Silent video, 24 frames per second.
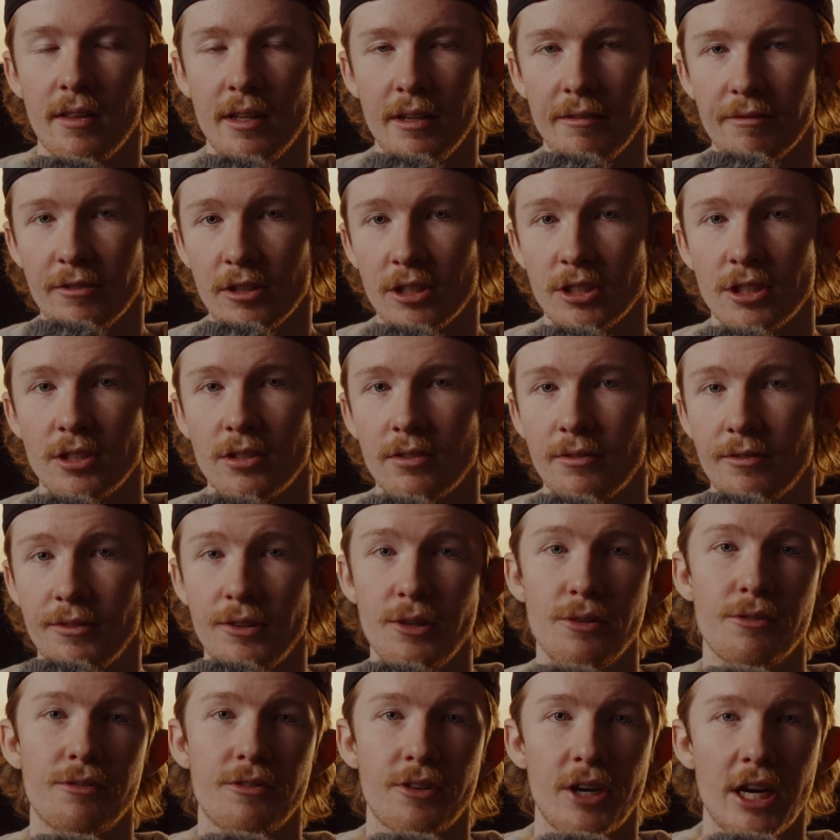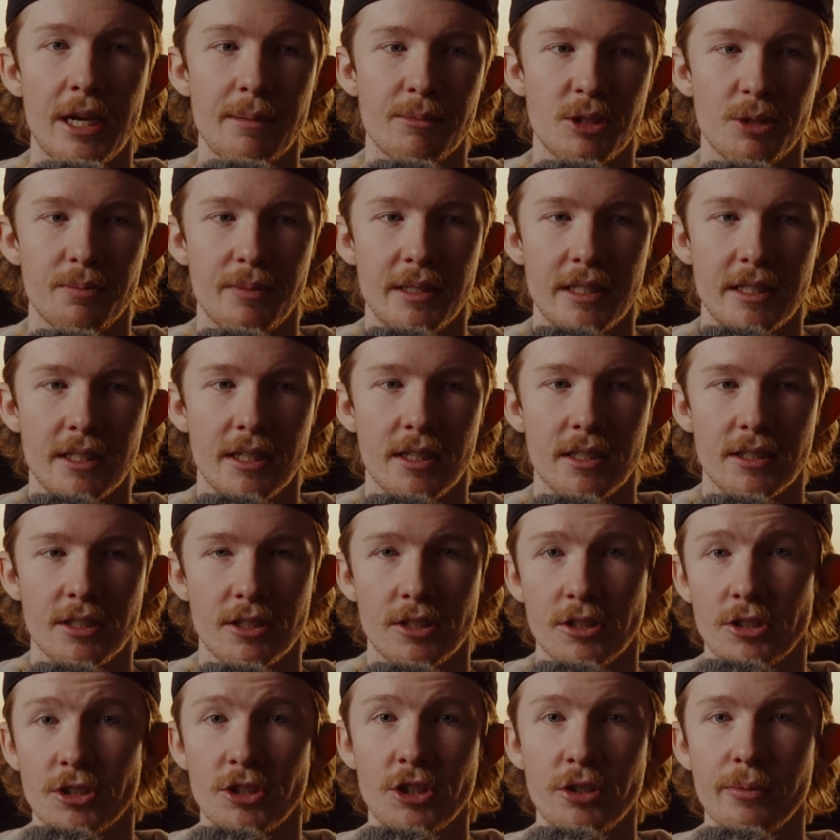the first few frames because
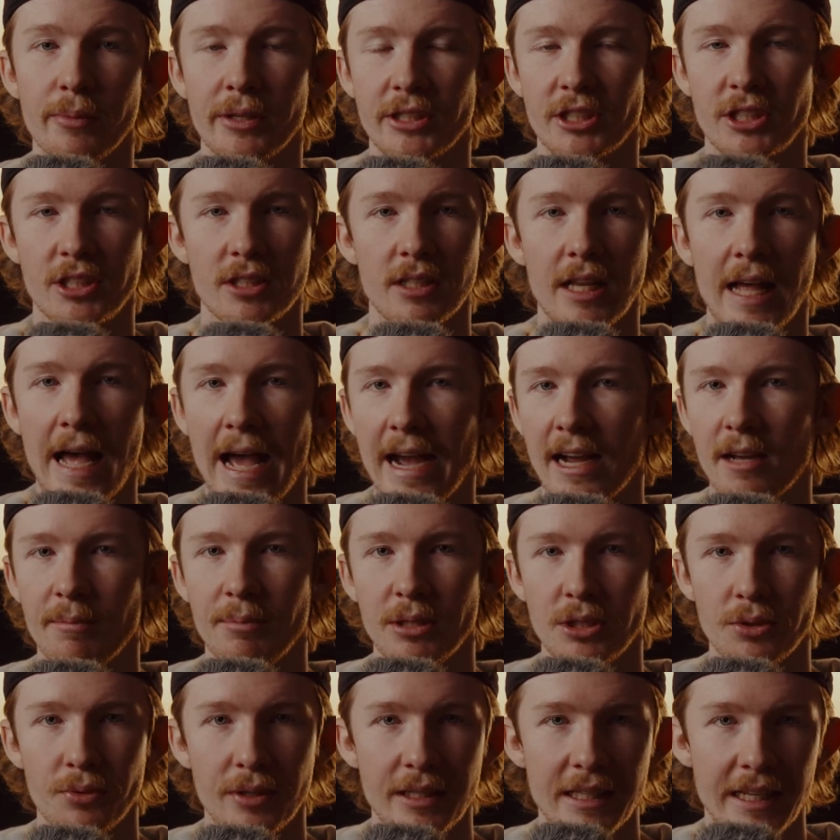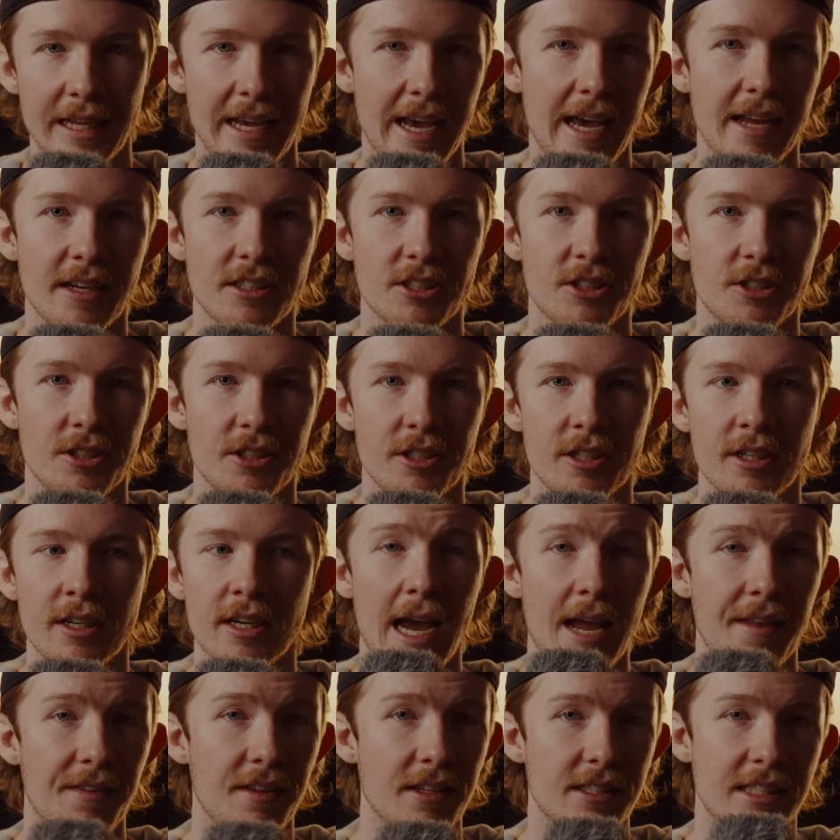there's too much slack between the canister
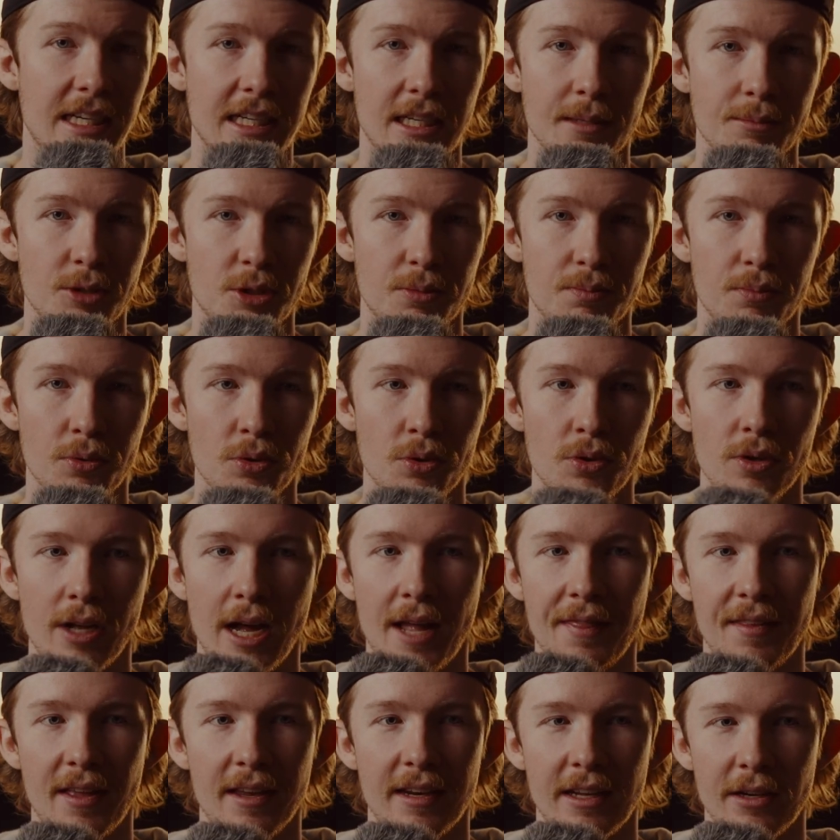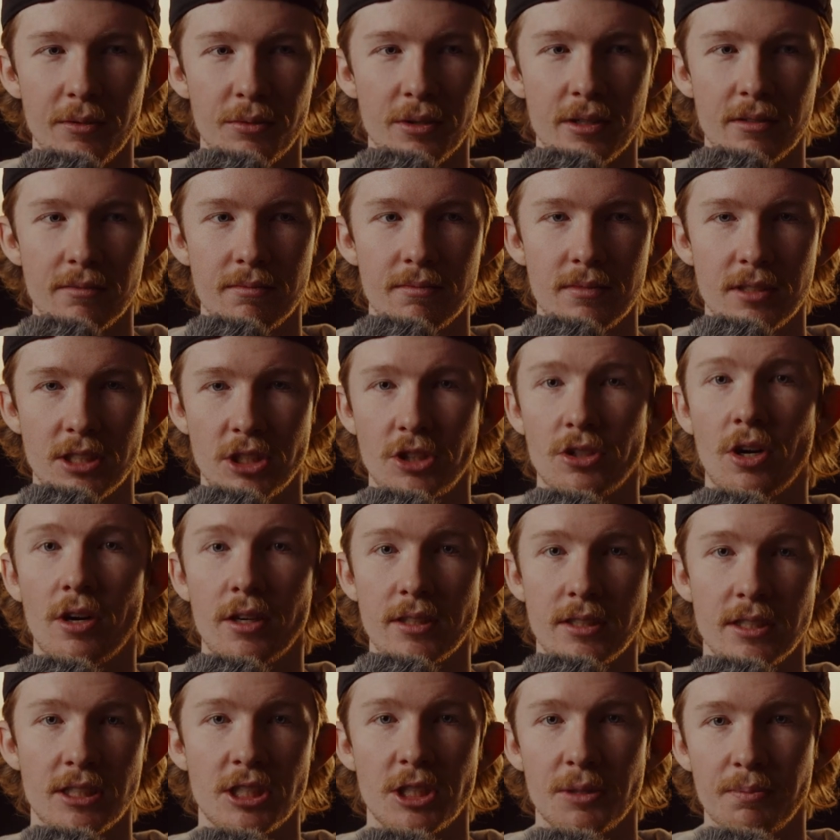and the take-up spool, and then it would
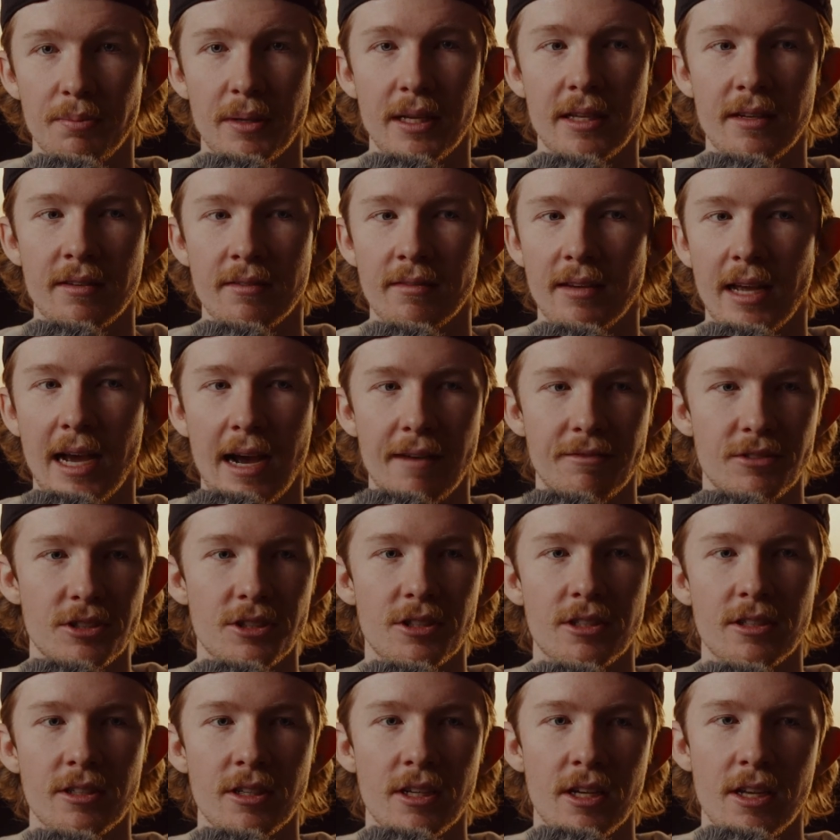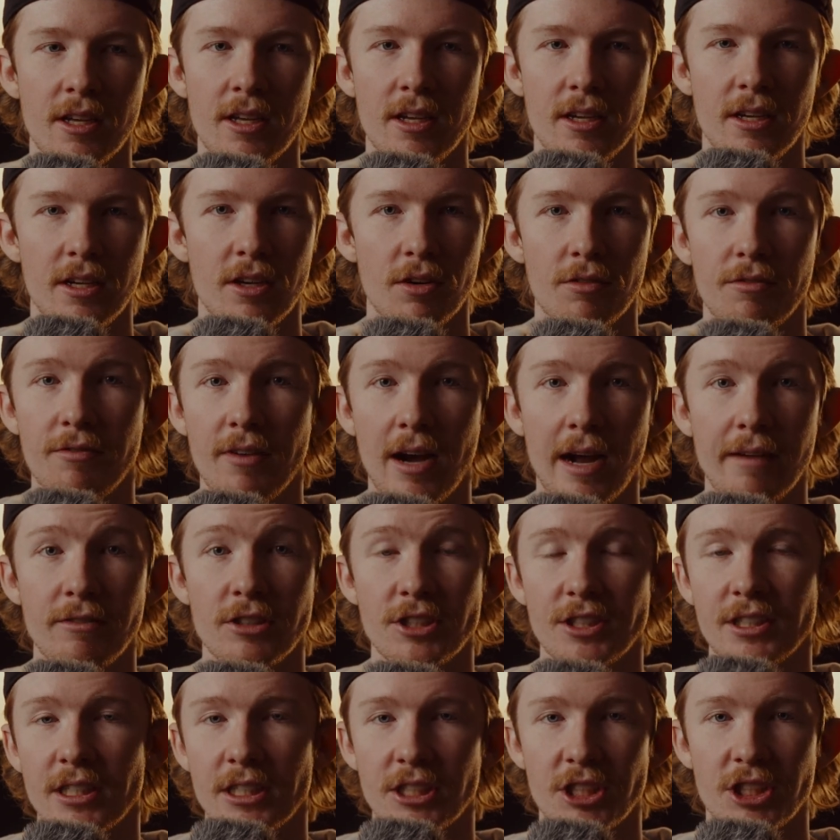start to spin after, you know, 5 or
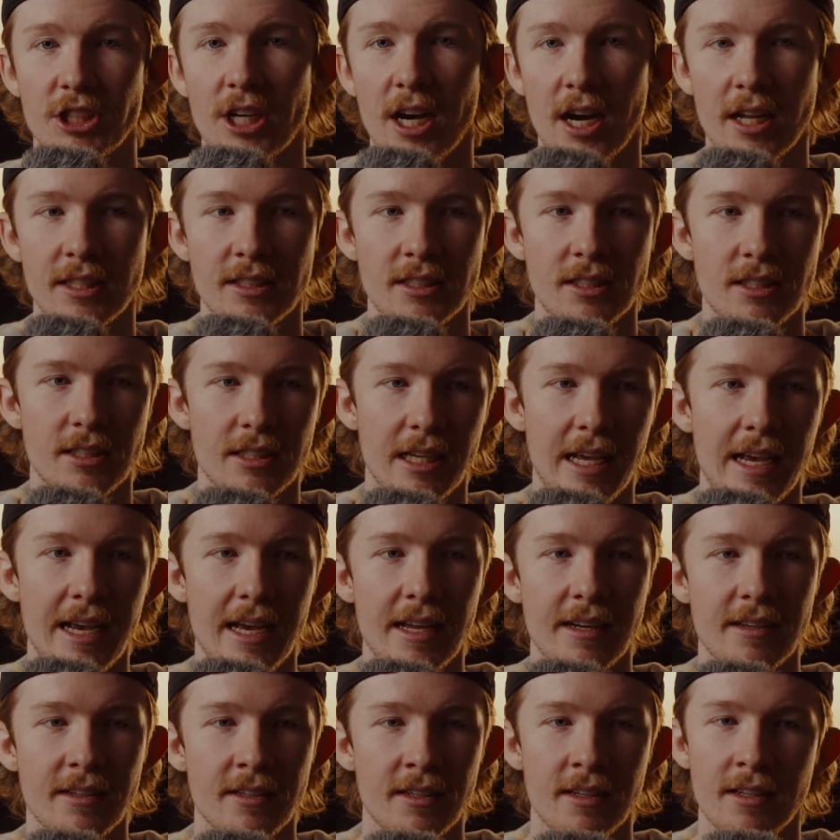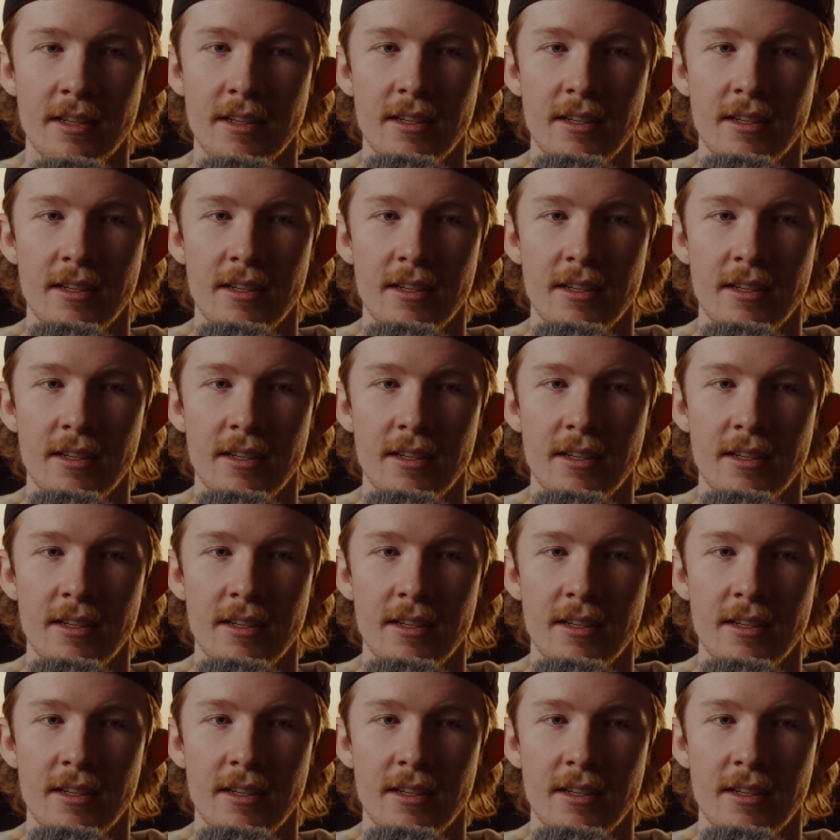6 shots, and